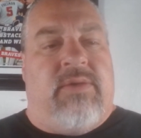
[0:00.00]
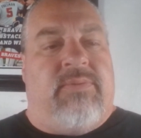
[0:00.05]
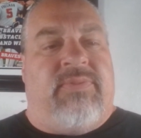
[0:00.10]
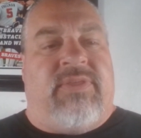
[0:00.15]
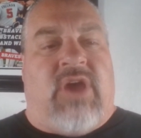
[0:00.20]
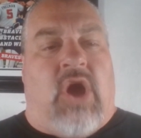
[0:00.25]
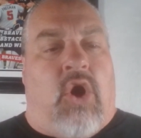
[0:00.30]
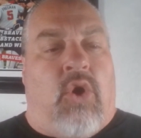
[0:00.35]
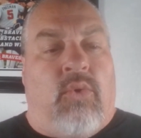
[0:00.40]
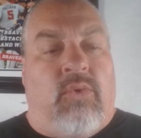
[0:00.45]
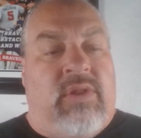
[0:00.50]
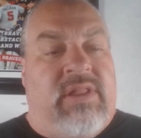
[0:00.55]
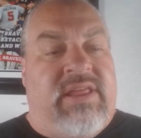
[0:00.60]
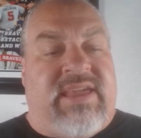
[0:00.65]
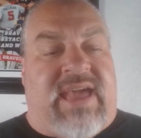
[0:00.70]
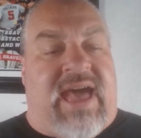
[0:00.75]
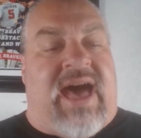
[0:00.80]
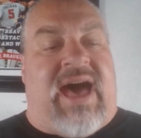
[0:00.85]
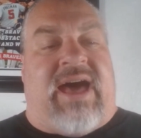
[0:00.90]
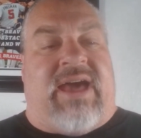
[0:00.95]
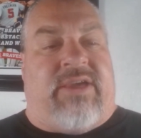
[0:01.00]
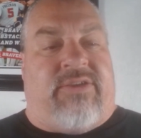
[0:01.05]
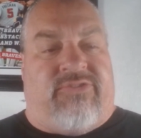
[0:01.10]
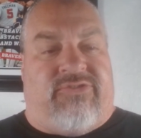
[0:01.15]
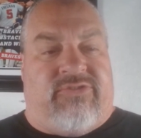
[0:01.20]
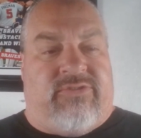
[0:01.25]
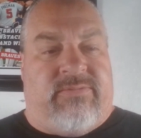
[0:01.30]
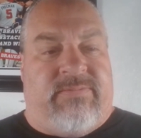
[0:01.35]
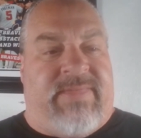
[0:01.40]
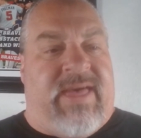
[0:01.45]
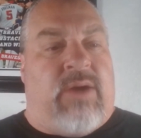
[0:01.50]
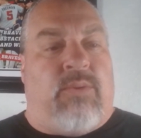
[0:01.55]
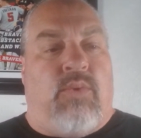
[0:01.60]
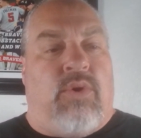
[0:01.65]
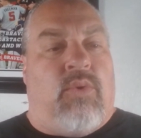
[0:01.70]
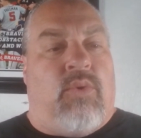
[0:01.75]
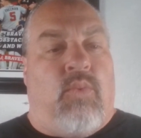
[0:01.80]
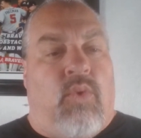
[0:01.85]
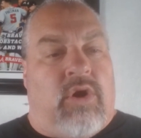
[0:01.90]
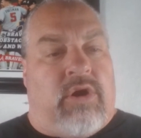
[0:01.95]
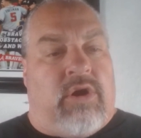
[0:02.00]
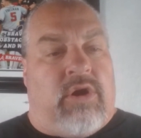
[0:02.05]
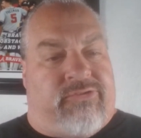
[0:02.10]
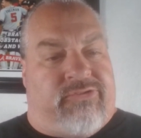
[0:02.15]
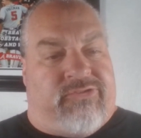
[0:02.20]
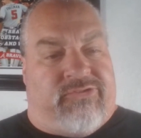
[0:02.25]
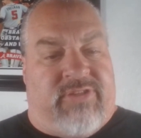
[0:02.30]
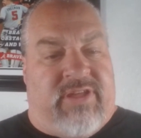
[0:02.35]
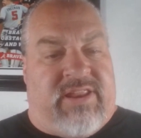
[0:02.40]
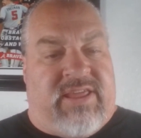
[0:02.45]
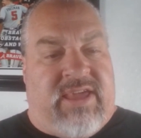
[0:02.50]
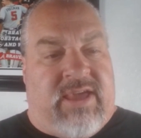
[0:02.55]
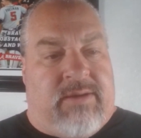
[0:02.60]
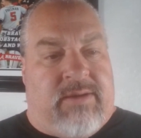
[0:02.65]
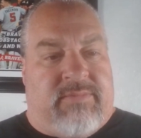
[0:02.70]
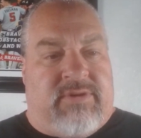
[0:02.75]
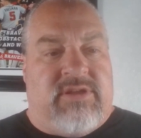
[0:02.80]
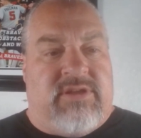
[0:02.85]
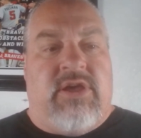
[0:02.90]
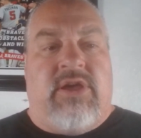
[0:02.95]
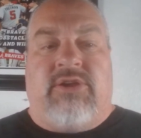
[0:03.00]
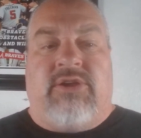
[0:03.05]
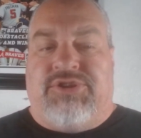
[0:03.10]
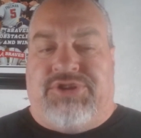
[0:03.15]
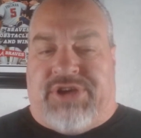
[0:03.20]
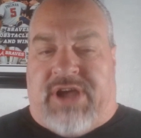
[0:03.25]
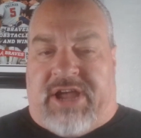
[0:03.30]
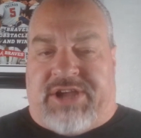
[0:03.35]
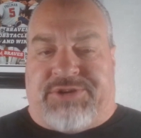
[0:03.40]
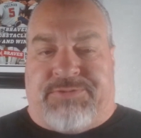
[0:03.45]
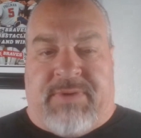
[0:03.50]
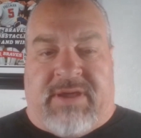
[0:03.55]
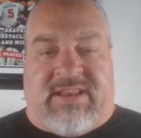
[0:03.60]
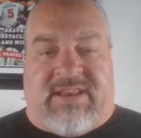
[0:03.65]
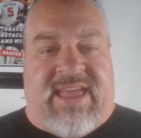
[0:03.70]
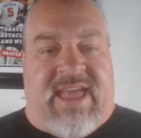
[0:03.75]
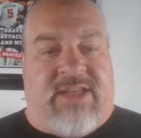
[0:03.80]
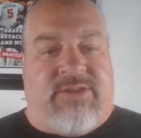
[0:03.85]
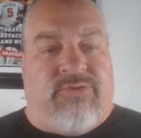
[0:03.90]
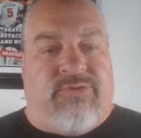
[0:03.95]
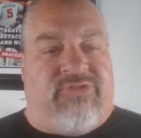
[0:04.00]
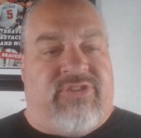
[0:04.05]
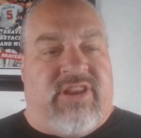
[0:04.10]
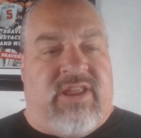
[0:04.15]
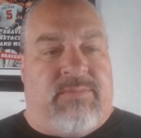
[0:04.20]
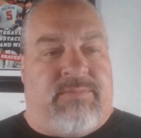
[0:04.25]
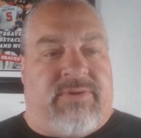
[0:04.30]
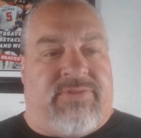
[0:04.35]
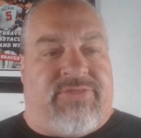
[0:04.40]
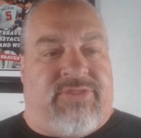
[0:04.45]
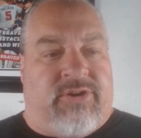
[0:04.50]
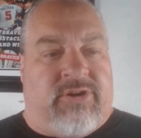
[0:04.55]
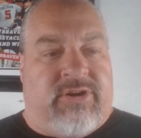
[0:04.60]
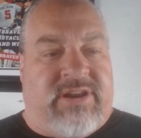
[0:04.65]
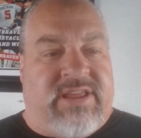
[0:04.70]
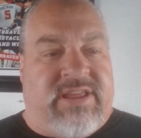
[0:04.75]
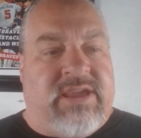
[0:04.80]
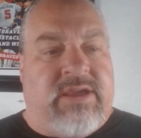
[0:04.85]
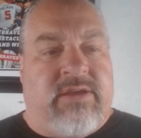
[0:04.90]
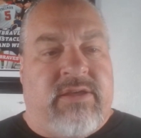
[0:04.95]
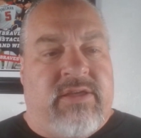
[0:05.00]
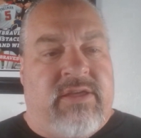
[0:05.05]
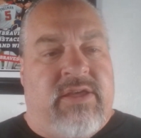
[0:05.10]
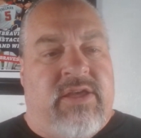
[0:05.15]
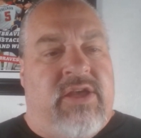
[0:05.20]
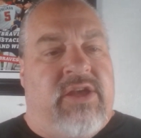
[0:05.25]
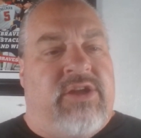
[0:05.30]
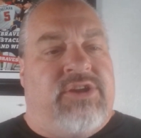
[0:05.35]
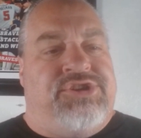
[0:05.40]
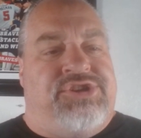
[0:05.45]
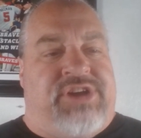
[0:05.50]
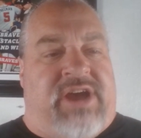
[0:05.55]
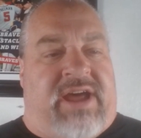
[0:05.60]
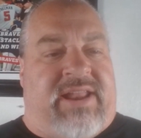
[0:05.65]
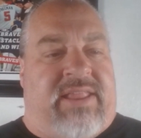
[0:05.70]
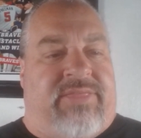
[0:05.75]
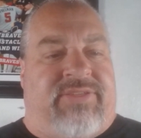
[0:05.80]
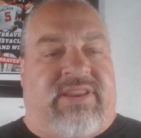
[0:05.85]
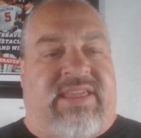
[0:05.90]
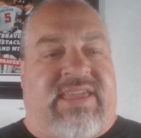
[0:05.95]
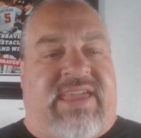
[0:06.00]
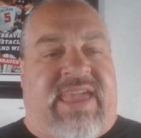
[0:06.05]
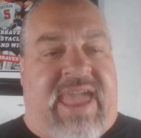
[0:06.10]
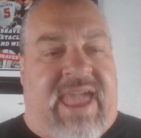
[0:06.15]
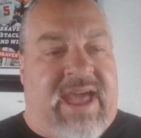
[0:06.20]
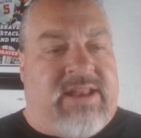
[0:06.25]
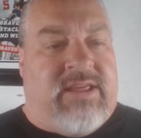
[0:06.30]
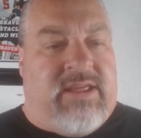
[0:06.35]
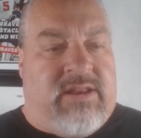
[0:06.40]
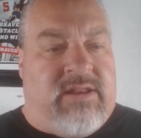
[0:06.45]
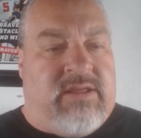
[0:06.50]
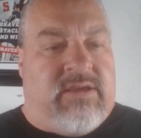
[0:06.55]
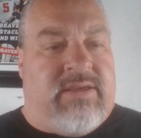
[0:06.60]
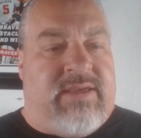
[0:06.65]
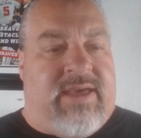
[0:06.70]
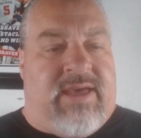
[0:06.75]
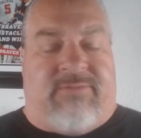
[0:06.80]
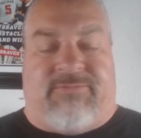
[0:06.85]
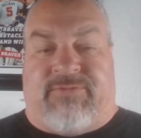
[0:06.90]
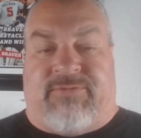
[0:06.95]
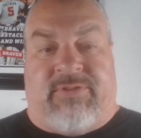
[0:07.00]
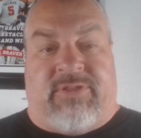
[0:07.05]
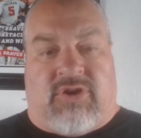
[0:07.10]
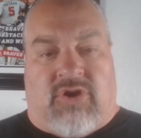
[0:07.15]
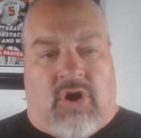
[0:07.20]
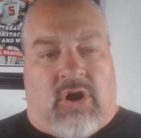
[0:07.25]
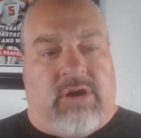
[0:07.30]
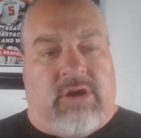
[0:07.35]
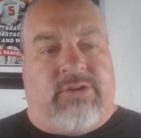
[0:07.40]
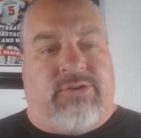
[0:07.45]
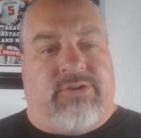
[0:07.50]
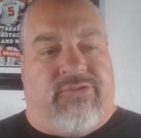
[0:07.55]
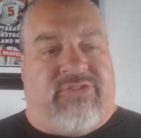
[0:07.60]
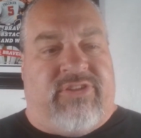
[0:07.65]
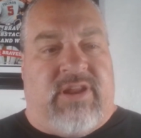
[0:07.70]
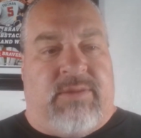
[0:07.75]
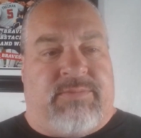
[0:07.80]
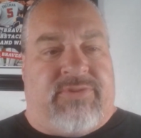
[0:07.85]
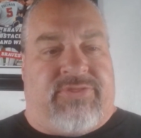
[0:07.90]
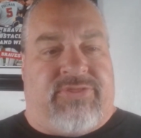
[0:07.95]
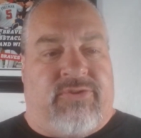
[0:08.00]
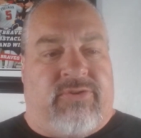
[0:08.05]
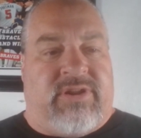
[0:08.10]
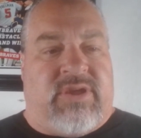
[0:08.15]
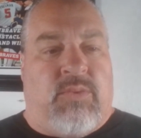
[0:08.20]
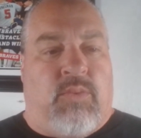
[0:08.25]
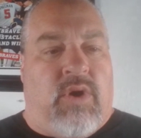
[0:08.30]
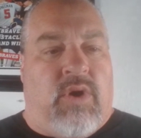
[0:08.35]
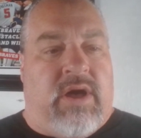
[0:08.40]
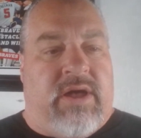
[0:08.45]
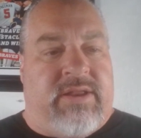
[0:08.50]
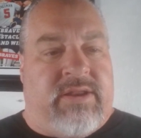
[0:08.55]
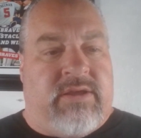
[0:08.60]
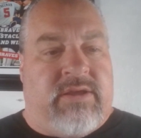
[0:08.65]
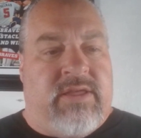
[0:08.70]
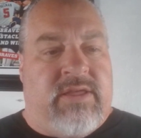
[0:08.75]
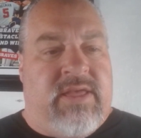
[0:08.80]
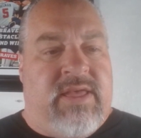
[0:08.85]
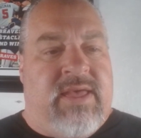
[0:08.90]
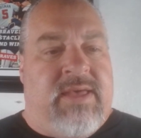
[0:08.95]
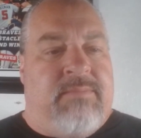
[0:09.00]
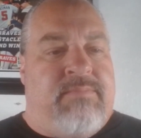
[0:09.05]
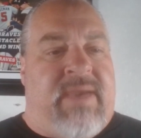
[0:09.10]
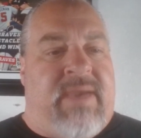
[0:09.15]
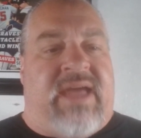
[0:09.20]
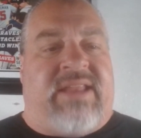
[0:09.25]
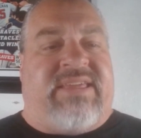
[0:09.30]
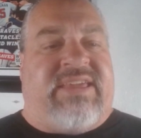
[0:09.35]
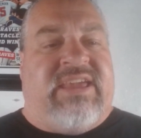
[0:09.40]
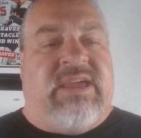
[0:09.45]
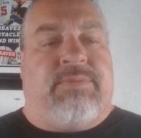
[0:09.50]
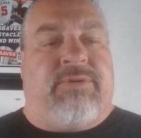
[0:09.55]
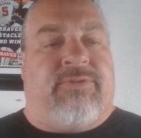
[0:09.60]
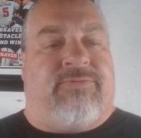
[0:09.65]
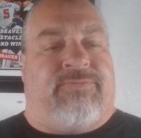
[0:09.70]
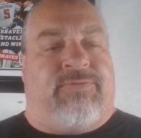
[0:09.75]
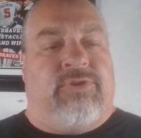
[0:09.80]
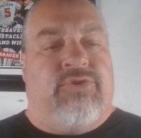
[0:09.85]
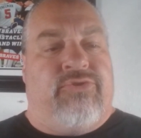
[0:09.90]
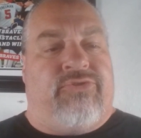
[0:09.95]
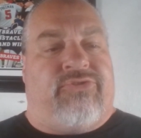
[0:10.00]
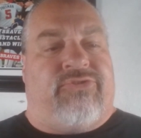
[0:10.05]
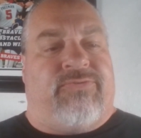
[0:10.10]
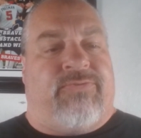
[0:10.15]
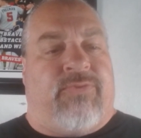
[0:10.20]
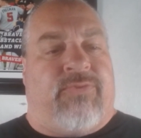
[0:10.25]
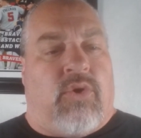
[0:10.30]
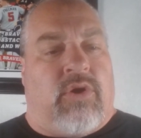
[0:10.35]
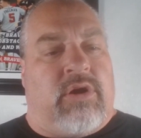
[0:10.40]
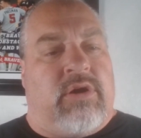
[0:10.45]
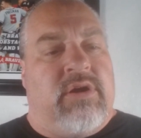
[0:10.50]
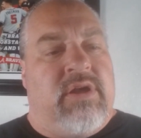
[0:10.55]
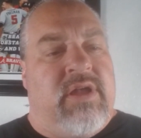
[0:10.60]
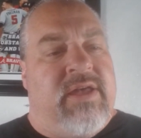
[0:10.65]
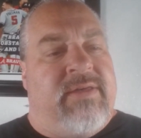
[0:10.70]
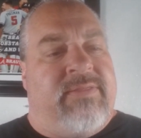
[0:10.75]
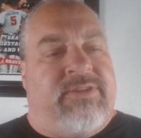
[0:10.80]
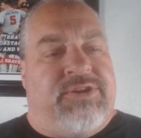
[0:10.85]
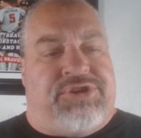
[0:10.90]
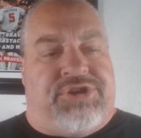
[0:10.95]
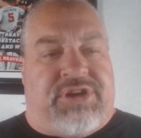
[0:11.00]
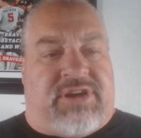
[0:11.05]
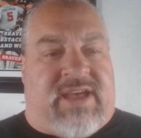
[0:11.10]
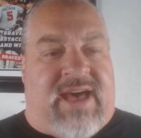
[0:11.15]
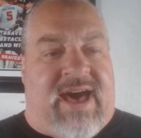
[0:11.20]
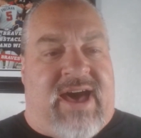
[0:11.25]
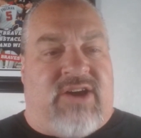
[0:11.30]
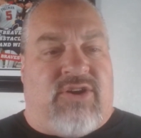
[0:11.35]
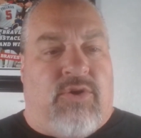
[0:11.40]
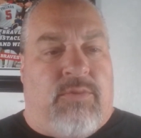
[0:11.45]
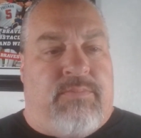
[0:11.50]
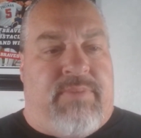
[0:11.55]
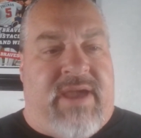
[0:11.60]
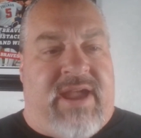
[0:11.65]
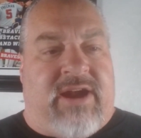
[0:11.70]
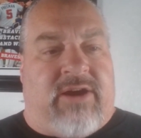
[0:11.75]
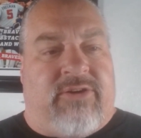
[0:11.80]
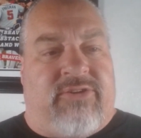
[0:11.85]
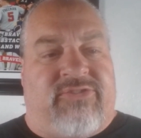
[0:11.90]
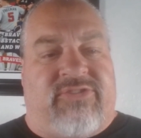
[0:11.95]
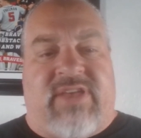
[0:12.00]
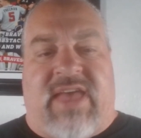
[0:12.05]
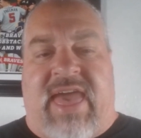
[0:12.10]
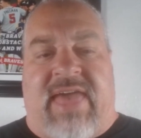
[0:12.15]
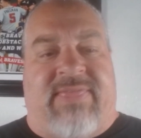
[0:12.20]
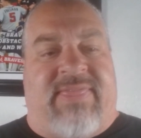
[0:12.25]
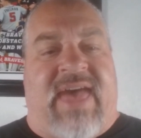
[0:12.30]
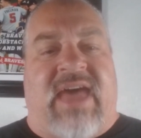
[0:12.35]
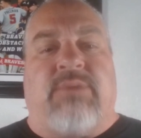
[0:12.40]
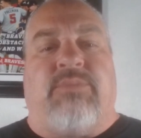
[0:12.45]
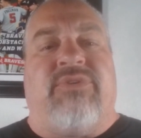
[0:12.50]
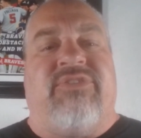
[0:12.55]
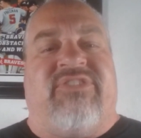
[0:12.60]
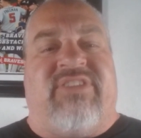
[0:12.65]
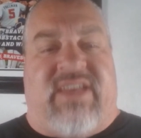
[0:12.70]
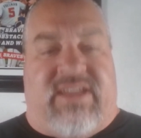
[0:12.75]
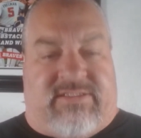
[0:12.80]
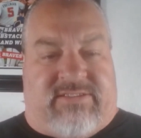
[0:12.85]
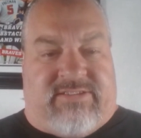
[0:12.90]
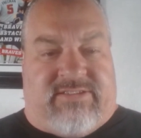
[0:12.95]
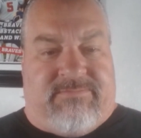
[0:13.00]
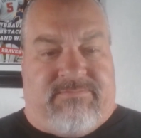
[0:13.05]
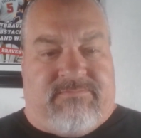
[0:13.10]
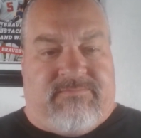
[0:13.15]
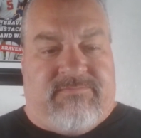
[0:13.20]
The only guys that were worse than him, Josh McDaniels at number 30, Jonathan Gannon for the Cardinals at number 31, Matt Eberflus for the Chicago Bears, and that was it.